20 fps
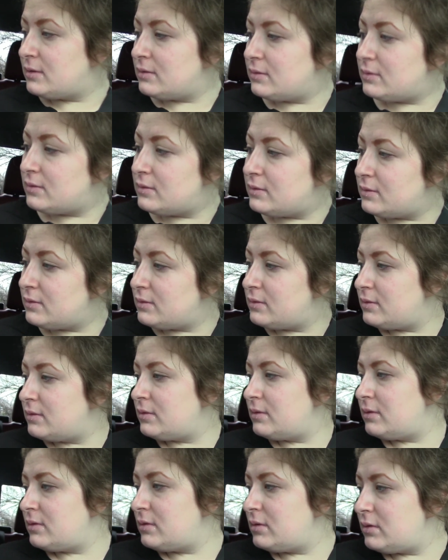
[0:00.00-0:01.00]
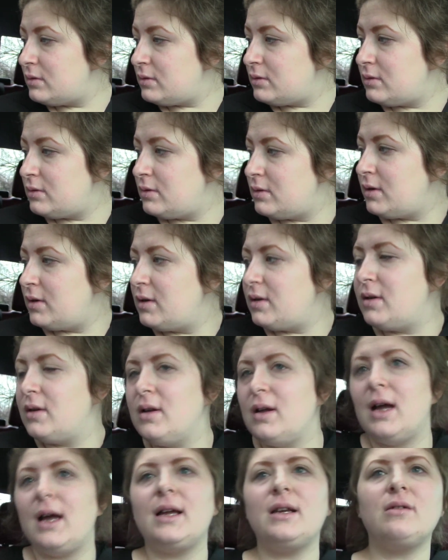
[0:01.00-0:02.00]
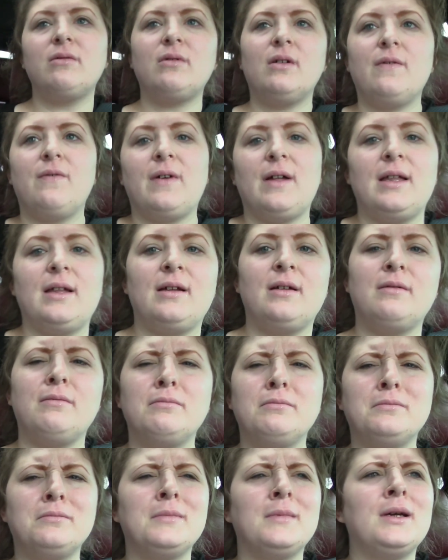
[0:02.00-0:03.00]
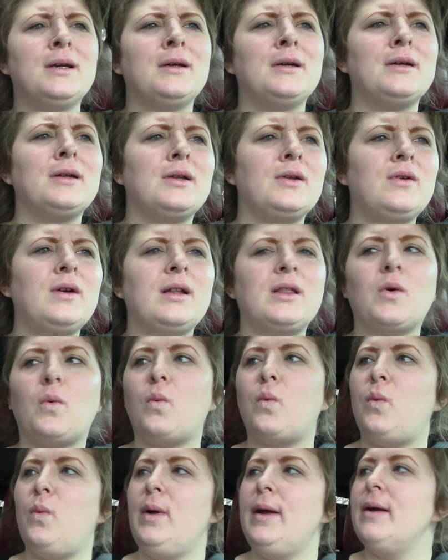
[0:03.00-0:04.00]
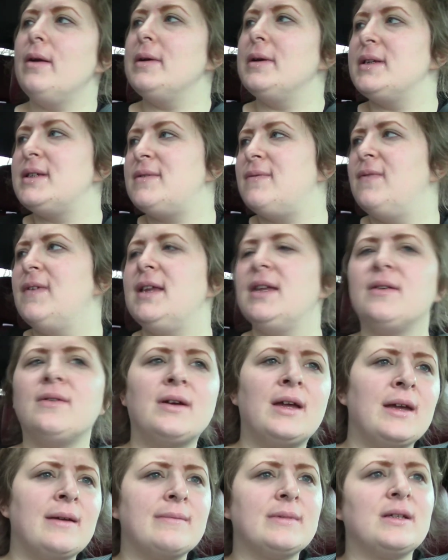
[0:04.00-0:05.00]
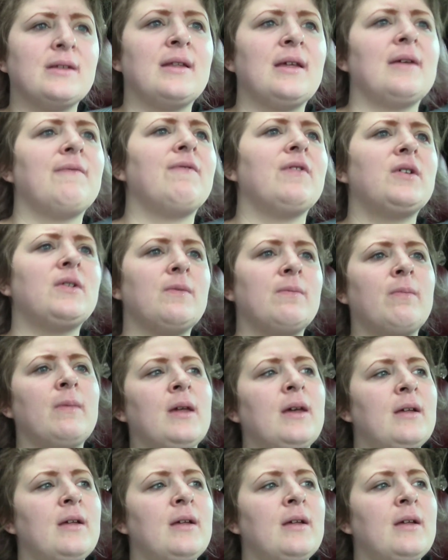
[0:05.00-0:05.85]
The, the dog. Doctor. You got the weirdest video games on that phone.